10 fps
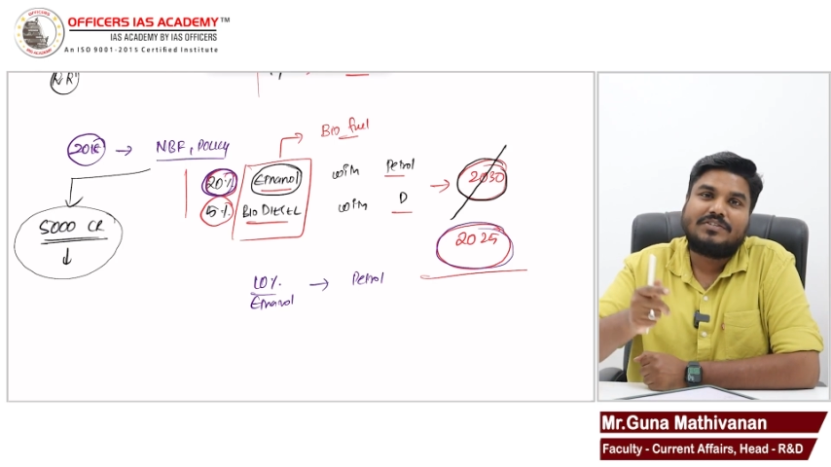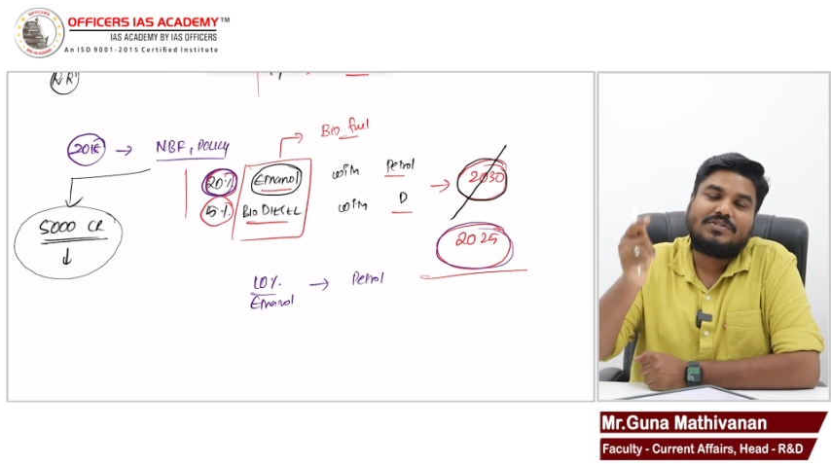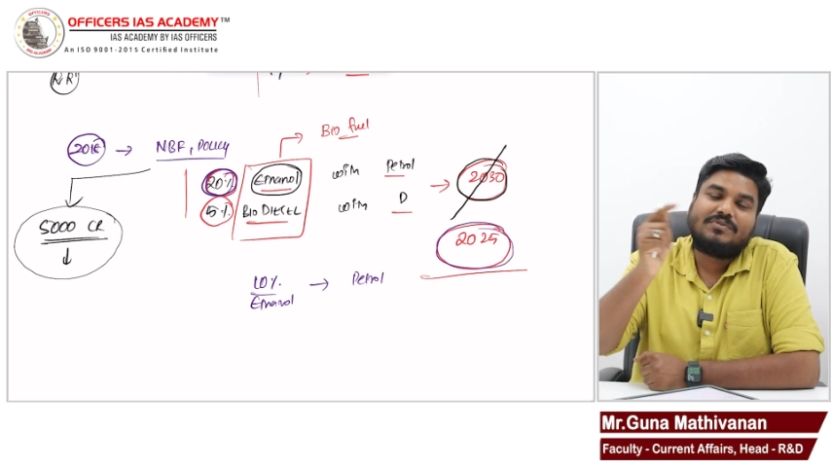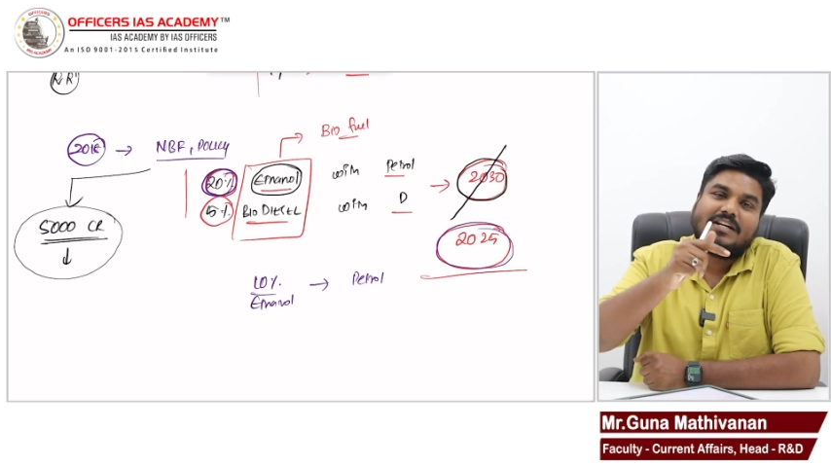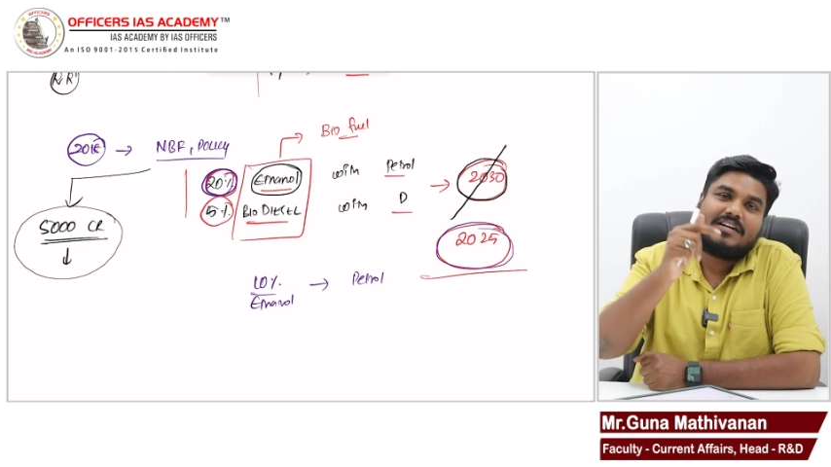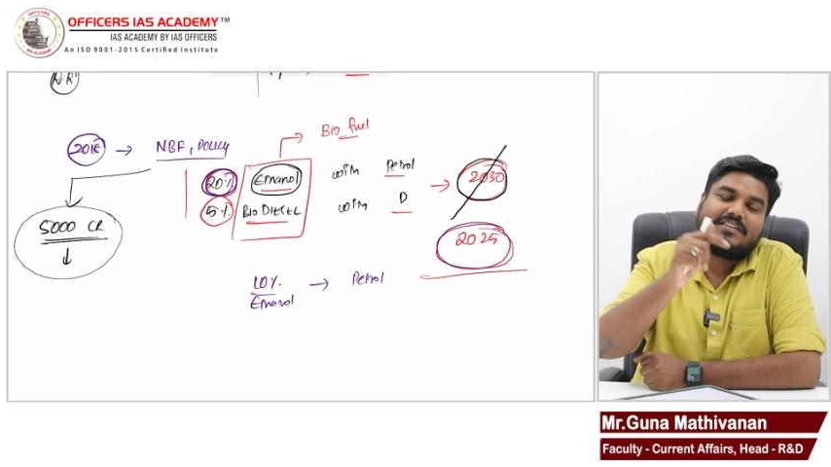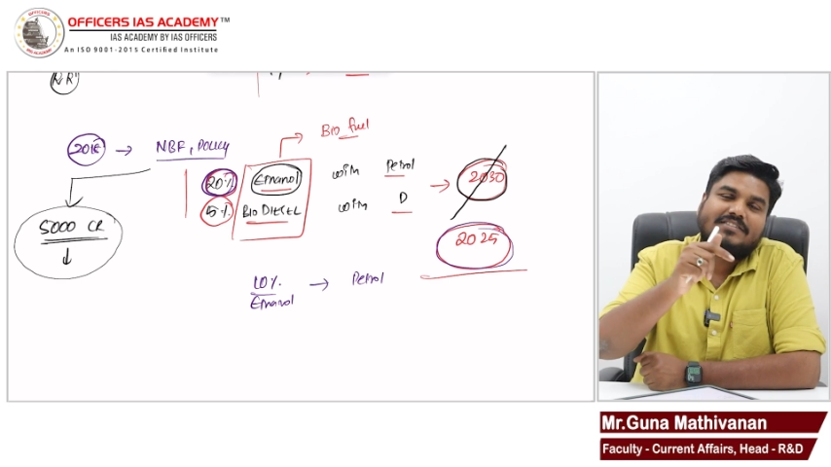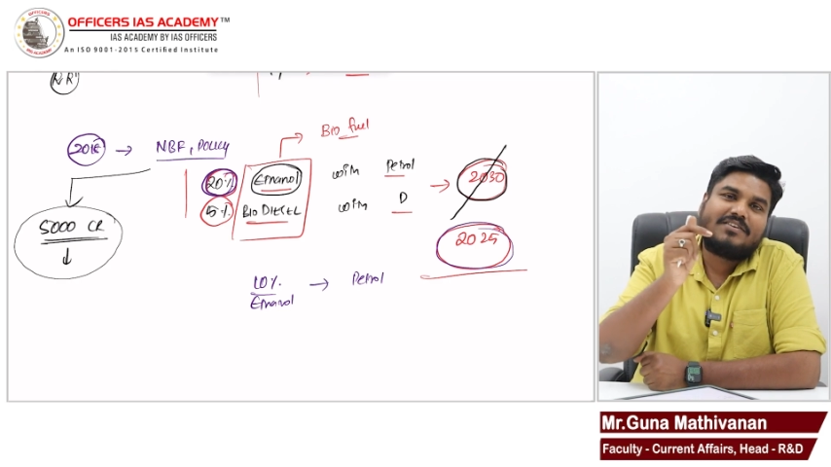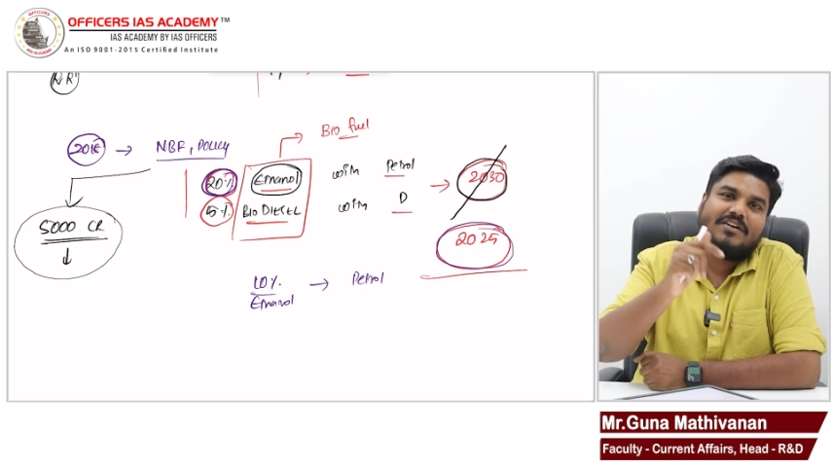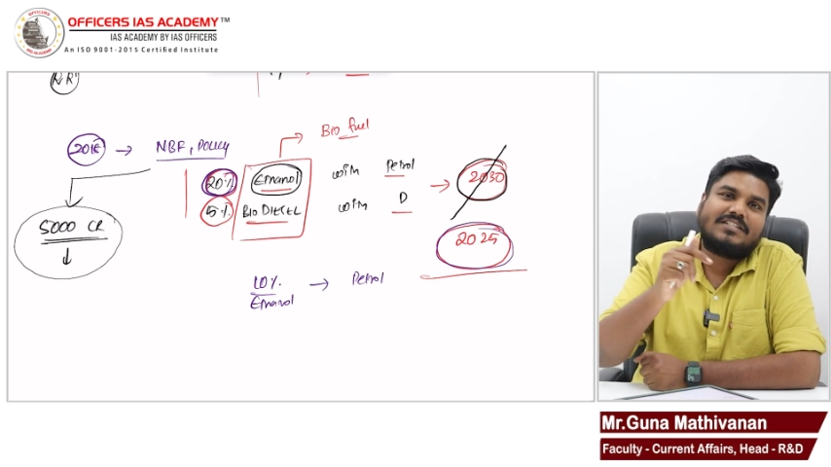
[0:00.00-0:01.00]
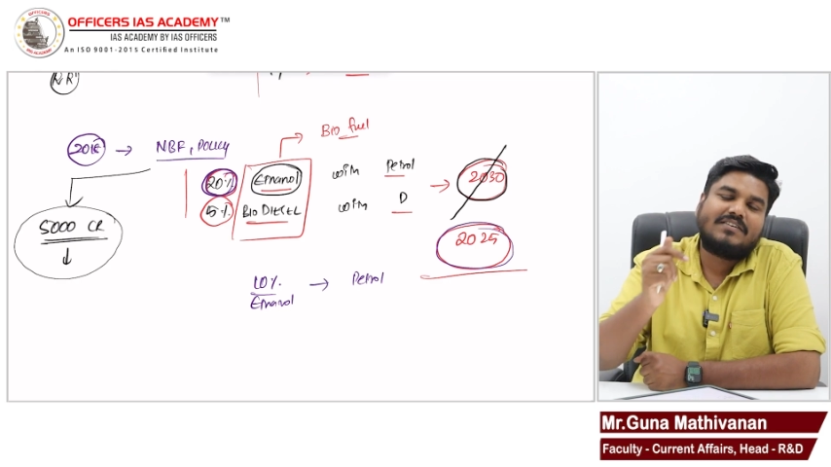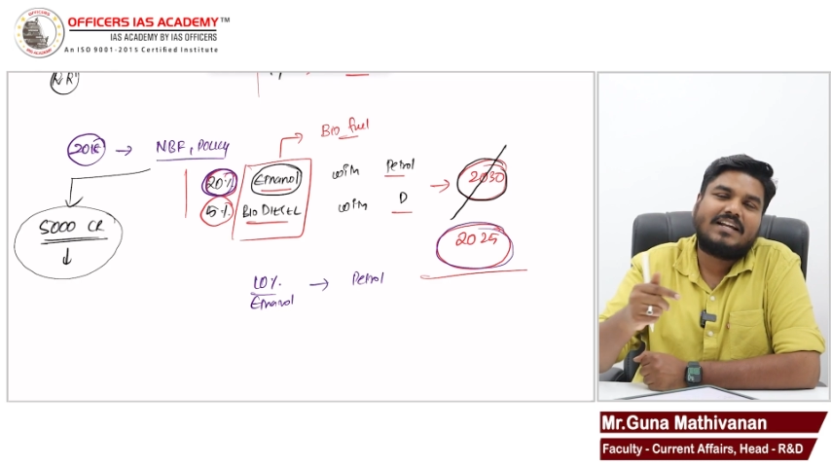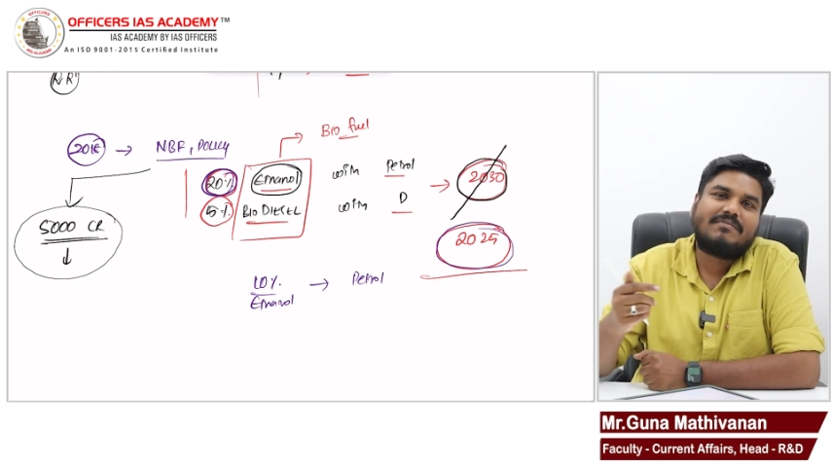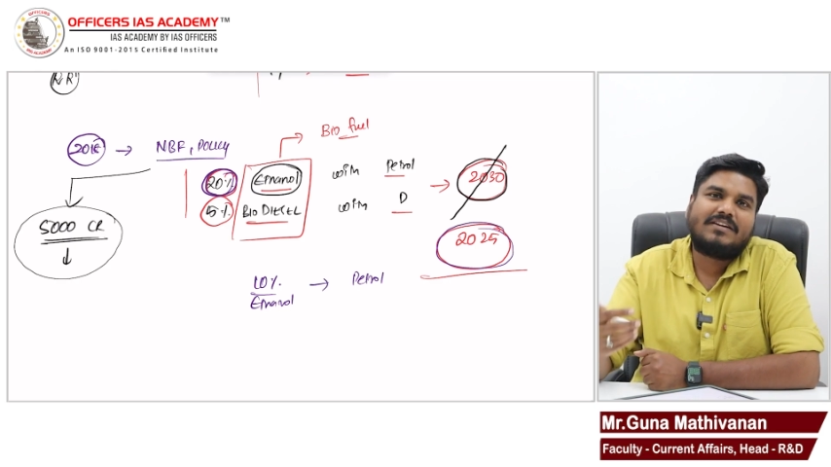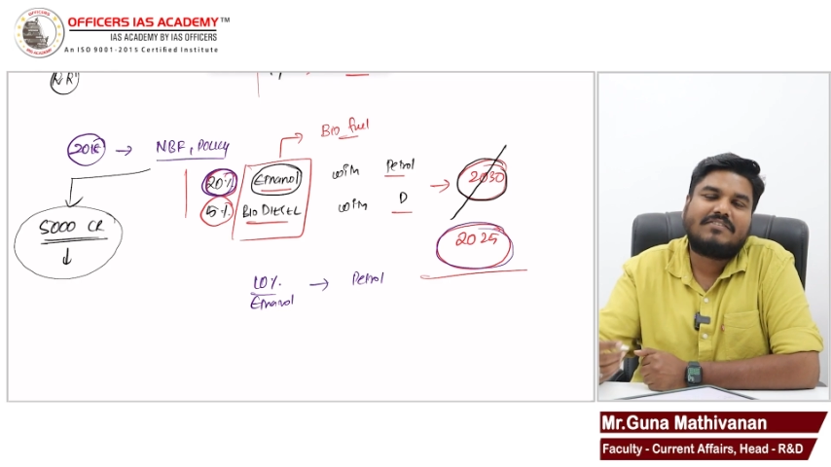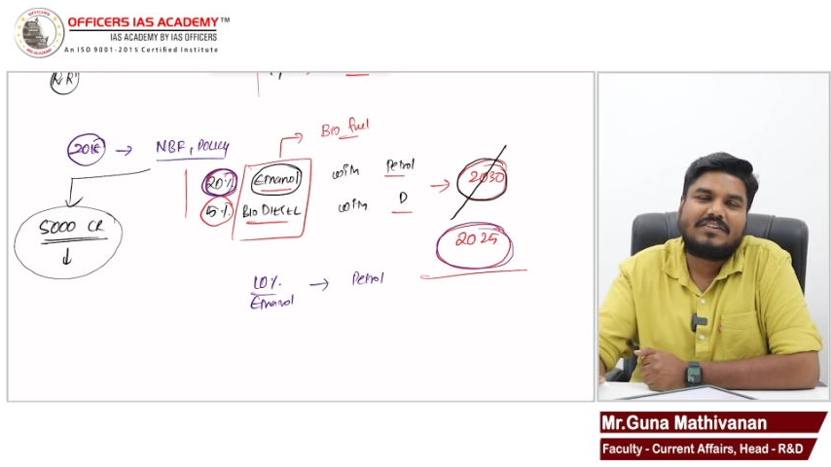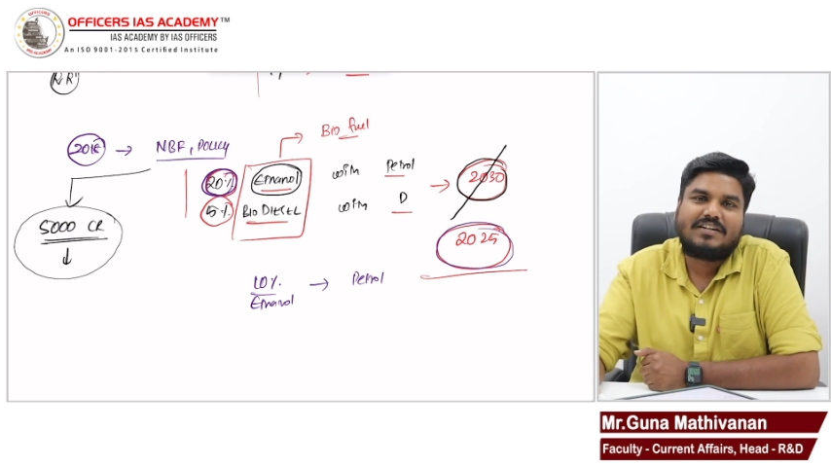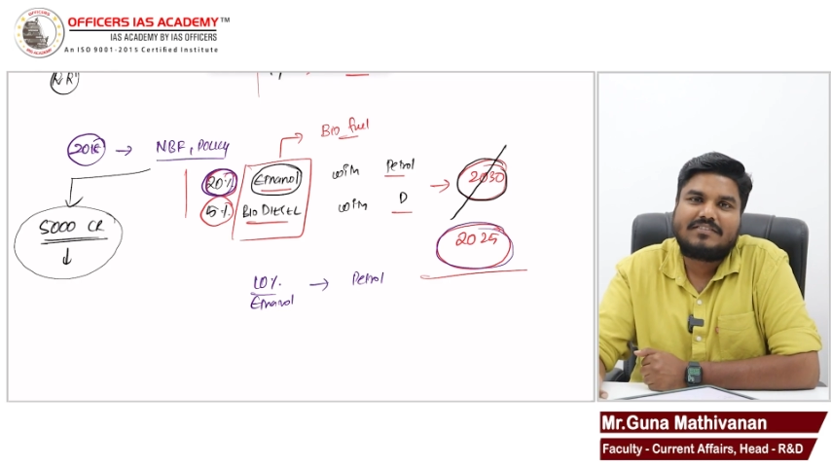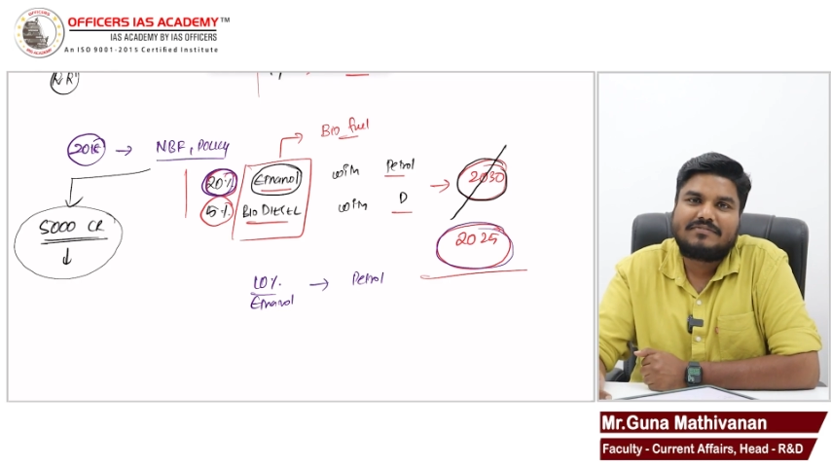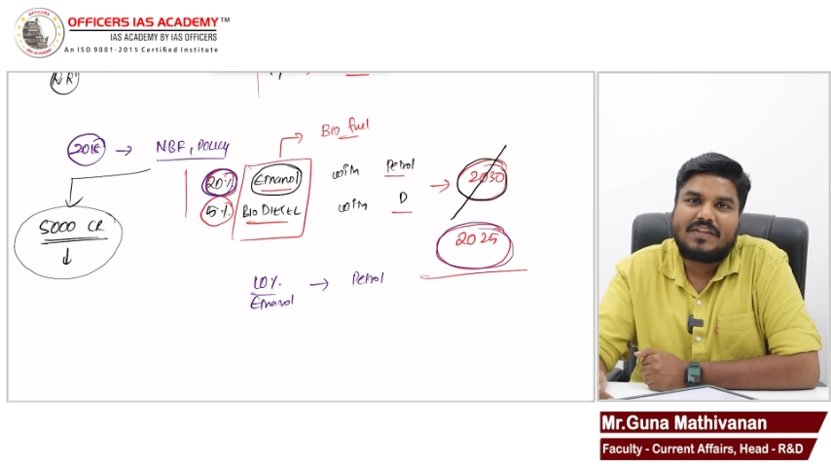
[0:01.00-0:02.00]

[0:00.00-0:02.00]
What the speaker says: So sugar industry also will get benefited.